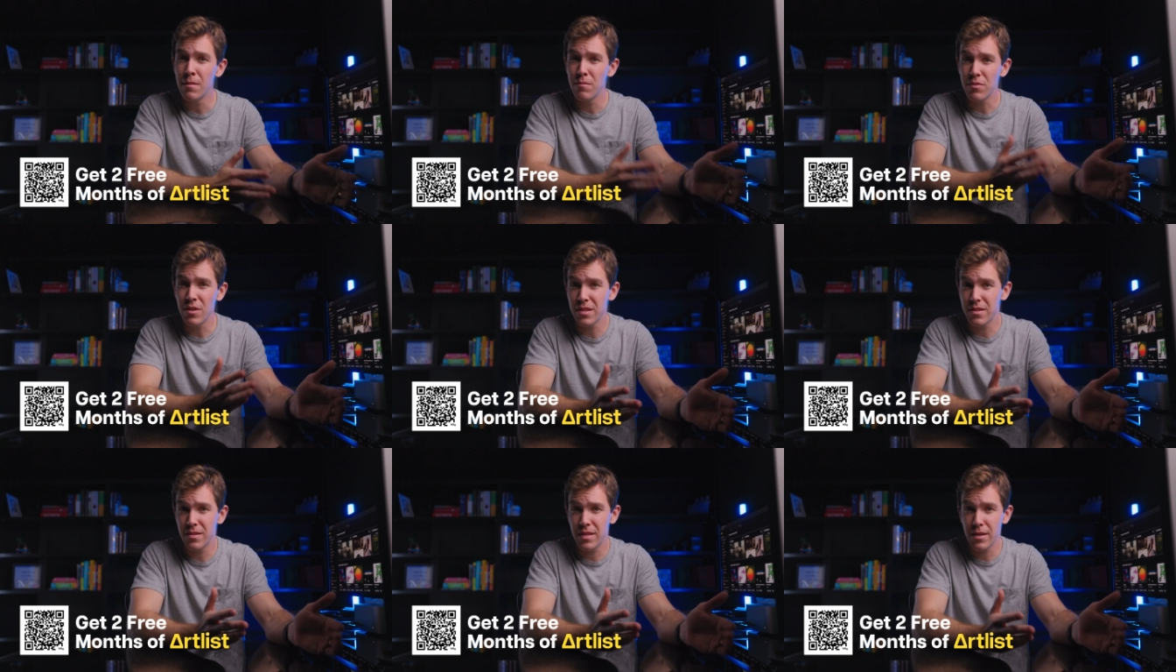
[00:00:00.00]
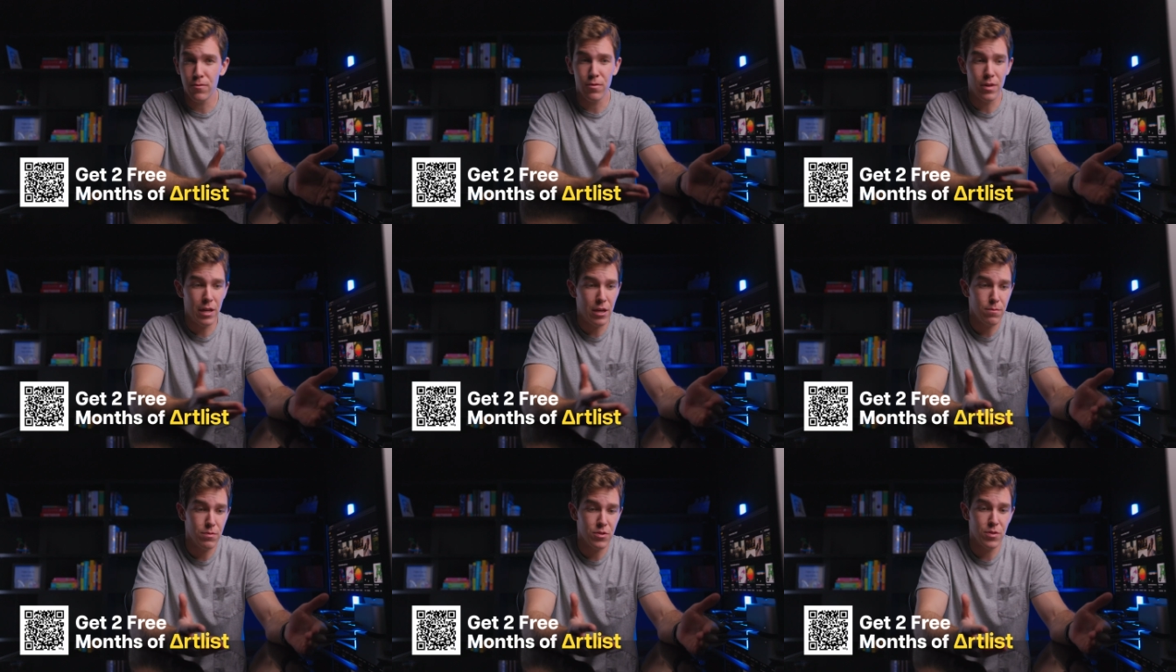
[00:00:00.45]
Plus, that
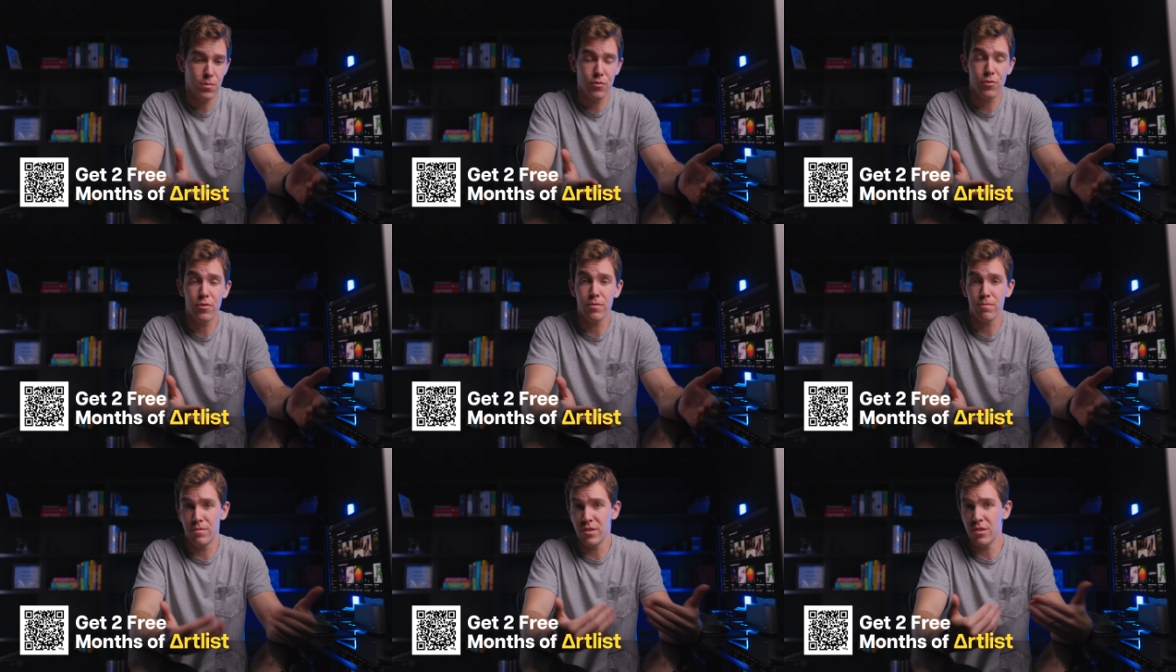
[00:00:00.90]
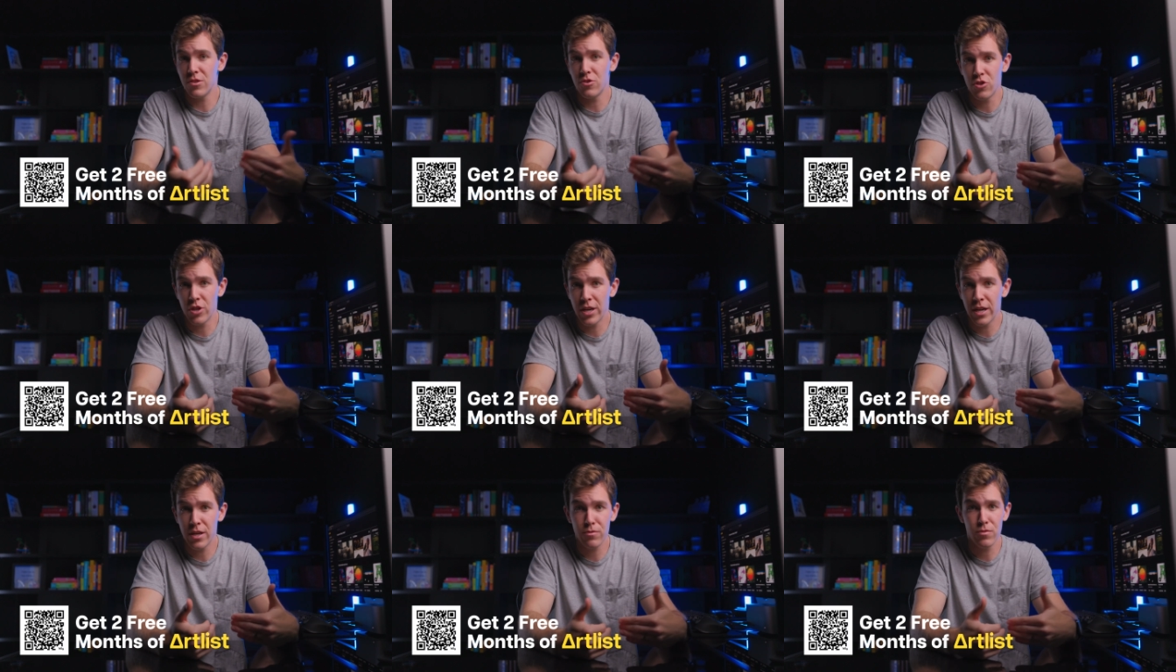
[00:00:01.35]
will help support this
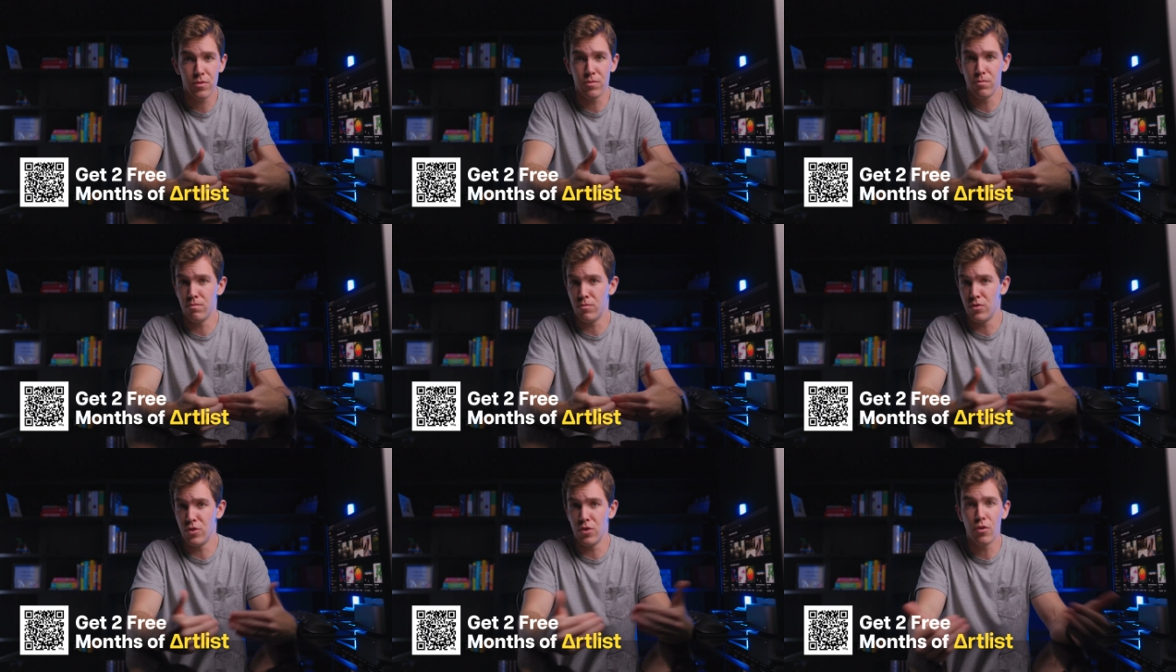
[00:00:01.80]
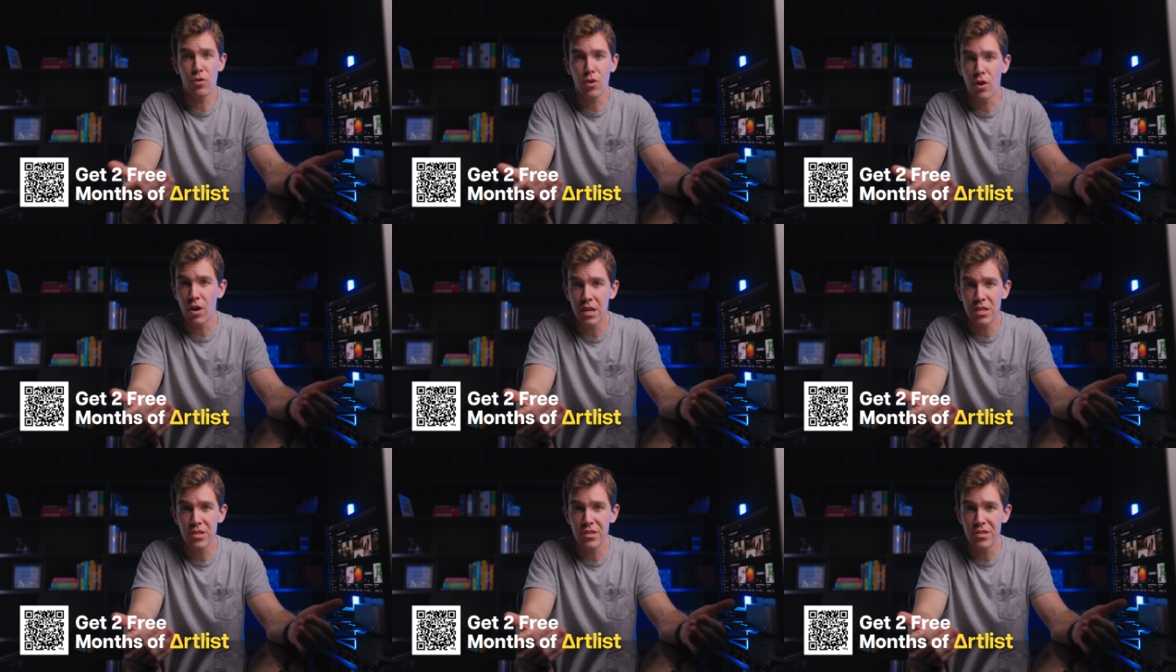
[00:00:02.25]
channel to no
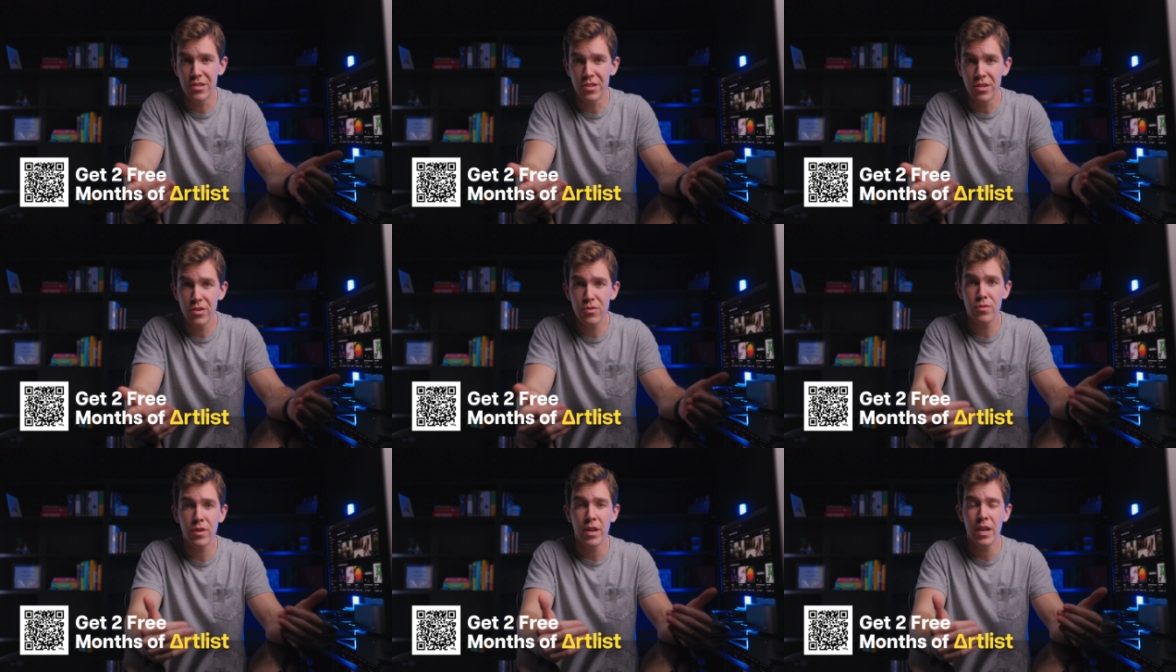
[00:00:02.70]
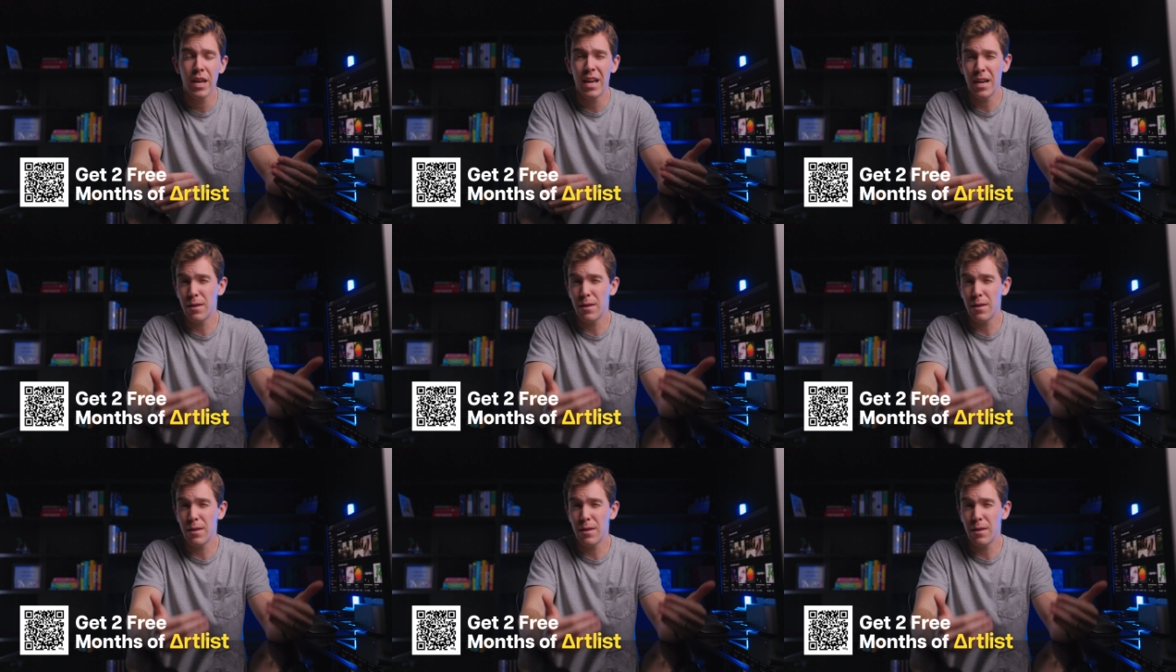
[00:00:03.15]
cost to you, and